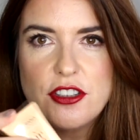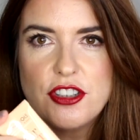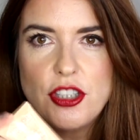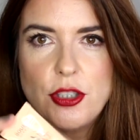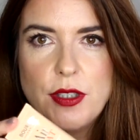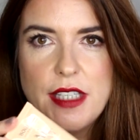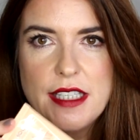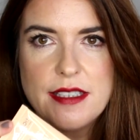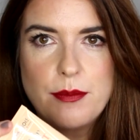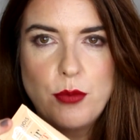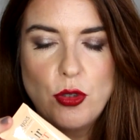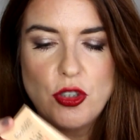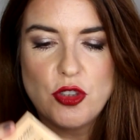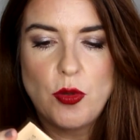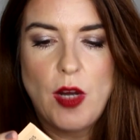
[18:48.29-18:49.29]
going to show you this
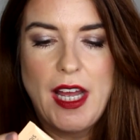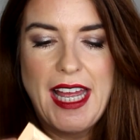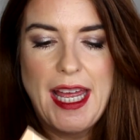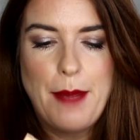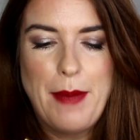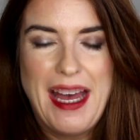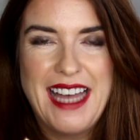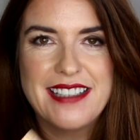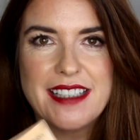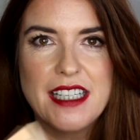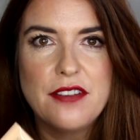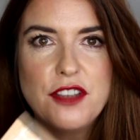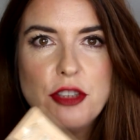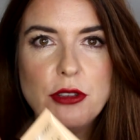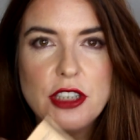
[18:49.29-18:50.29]
Bourjois Air Matte.
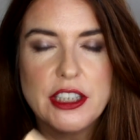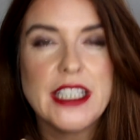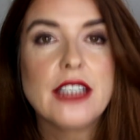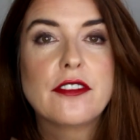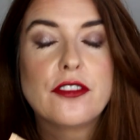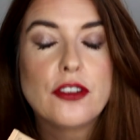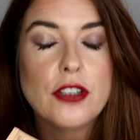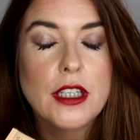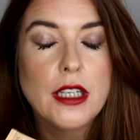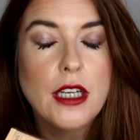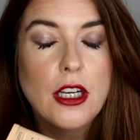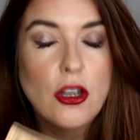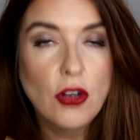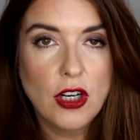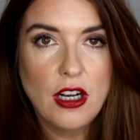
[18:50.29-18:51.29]
If you are looking for a
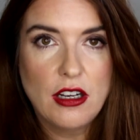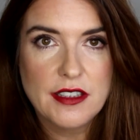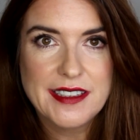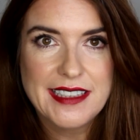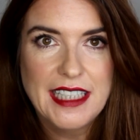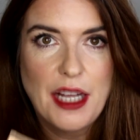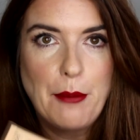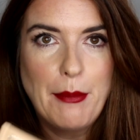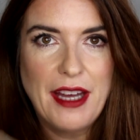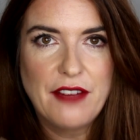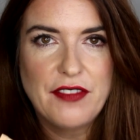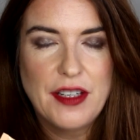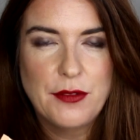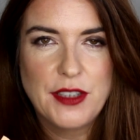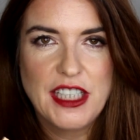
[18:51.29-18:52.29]
long-lasting
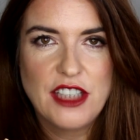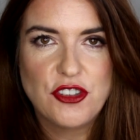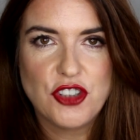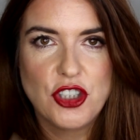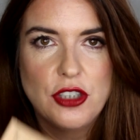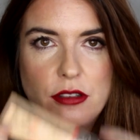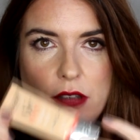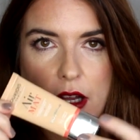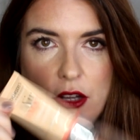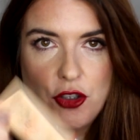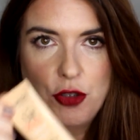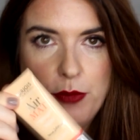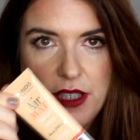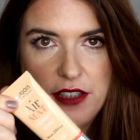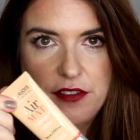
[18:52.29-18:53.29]
matte foundation,
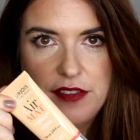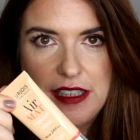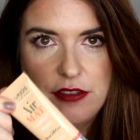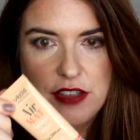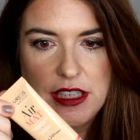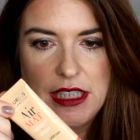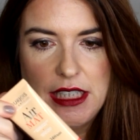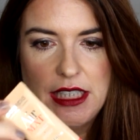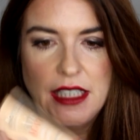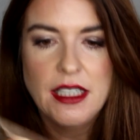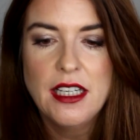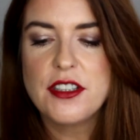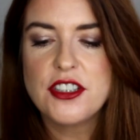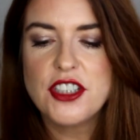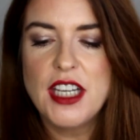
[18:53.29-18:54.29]
you may have found it here.
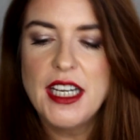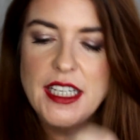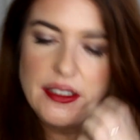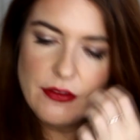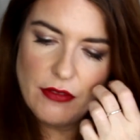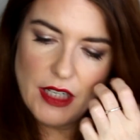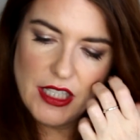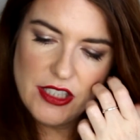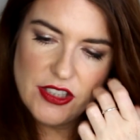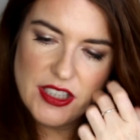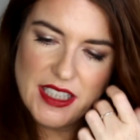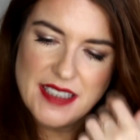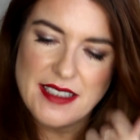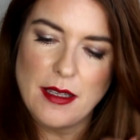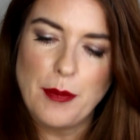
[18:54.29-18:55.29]
The shade
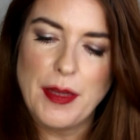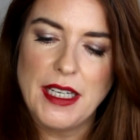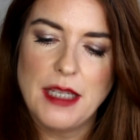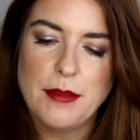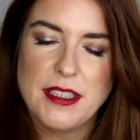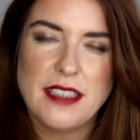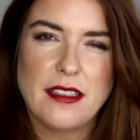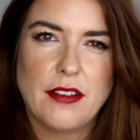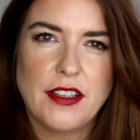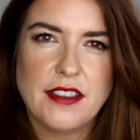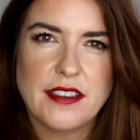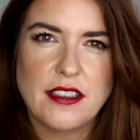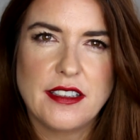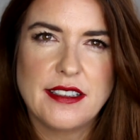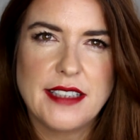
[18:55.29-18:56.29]
range is a bit limited. I think
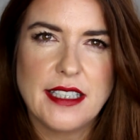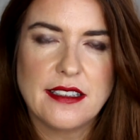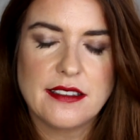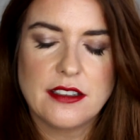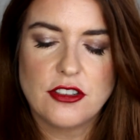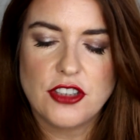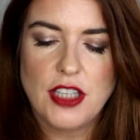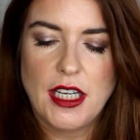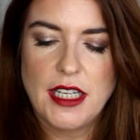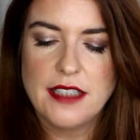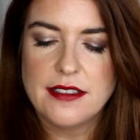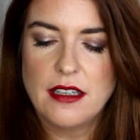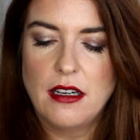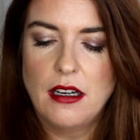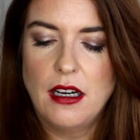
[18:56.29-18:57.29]
there's only 6
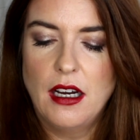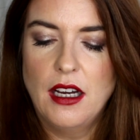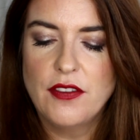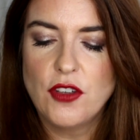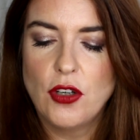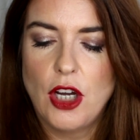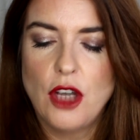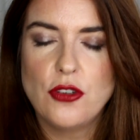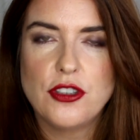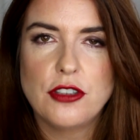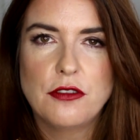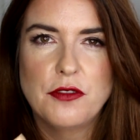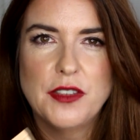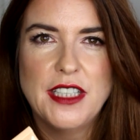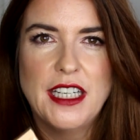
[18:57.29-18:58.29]
shades. I've got
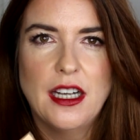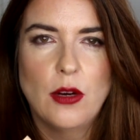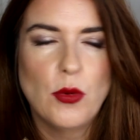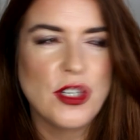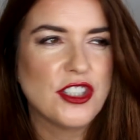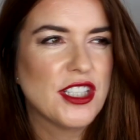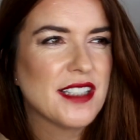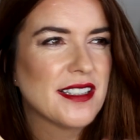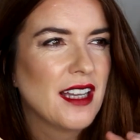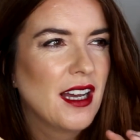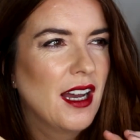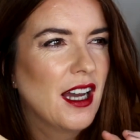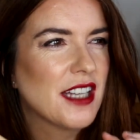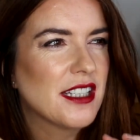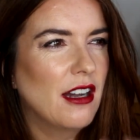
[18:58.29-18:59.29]
02 Vanilla, which is
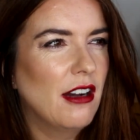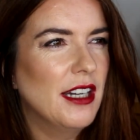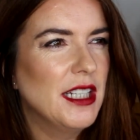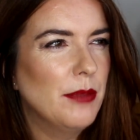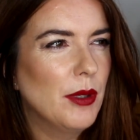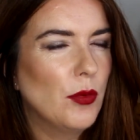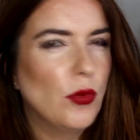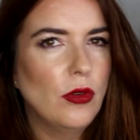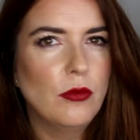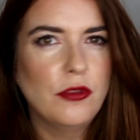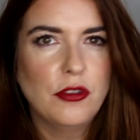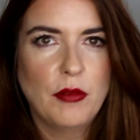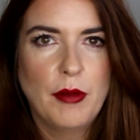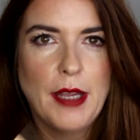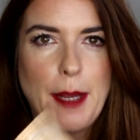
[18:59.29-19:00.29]
a tiny bit warm
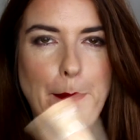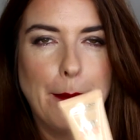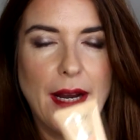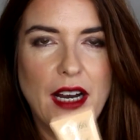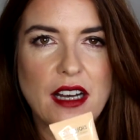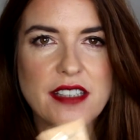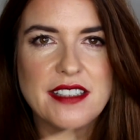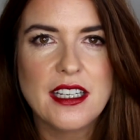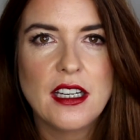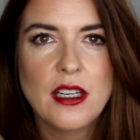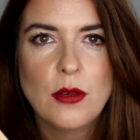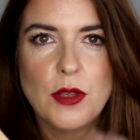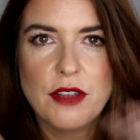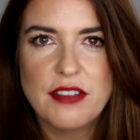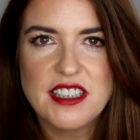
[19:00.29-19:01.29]
for me, but
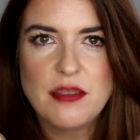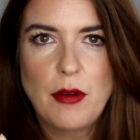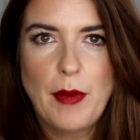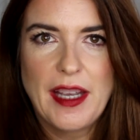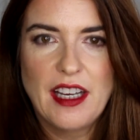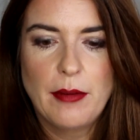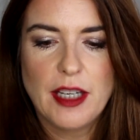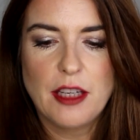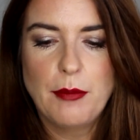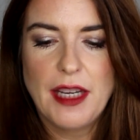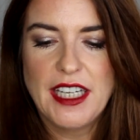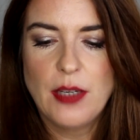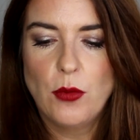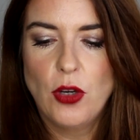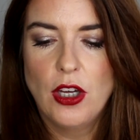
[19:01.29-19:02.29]
with the rest of my makeup I can make it